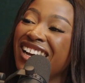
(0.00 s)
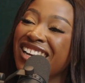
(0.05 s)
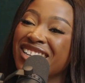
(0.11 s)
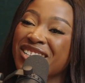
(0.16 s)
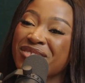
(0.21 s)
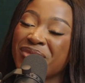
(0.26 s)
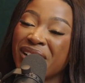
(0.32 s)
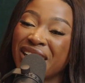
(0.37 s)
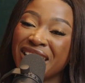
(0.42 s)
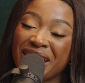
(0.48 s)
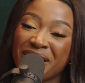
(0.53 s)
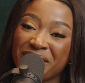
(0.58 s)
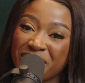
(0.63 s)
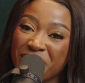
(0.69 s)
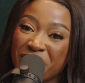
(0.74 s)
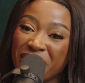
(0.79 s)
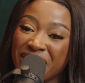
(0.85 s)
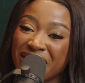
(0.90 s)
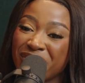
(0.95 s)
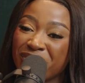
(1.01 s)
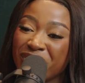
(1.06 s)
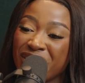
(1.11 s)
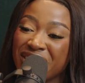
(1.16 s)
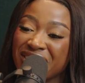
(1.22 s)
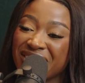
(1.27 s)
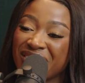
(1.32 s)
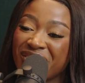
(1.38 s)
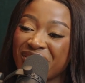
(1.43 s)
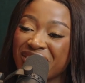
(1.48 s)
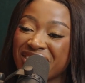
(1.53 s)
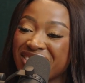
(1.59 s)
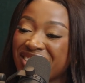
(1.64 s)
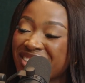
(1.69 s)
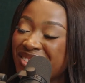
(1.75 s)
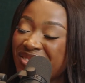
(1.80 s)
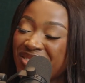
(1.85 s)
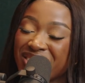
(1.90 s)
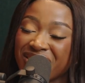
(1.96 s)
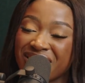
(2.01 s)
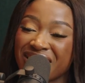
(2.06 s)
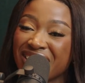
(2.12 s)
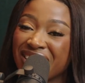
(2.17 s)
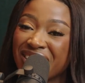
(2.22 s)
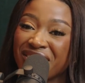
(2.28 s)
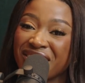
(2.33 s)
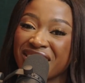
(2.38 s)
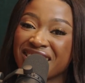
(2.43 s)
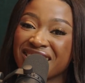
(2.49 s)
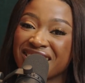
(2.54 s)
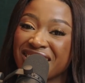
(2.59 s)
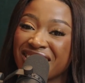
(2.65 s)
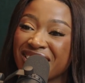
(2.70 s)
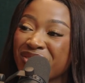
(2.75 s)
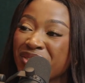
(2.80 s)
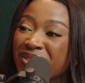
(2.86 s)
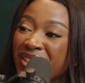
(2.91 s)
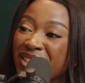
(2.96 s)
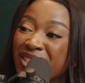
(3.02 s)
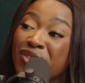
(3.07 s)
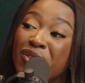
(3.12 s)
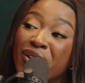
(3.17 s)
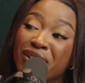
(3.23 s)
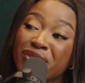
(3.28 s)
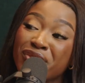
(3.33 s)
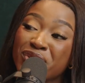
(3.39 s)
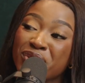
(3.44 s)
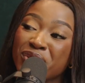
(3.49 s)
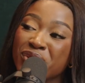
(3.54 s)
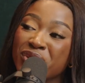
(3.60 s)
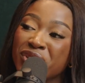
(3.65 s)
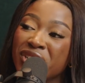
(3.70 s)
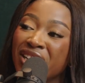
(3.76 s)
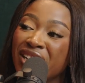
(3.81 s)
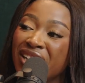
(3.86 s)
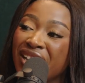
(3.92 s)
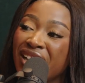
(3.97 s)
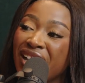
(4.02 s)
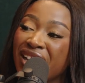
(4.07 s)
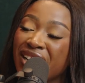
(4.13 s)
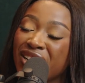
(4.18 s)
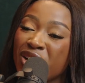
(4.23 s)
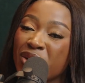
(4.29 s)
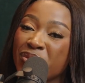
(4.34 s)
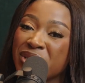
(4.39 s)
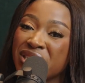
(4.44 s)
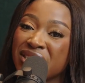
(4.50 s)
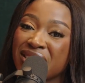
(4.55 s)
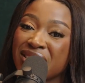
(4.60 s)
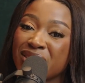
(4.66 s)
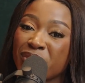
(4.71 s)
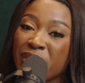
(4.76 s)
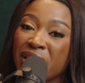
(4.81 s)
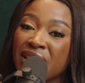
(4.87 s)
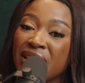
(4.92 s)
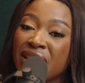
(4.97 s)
I loved the way he phrased the question. It was hilarious. I think we've had quite a few comments this way.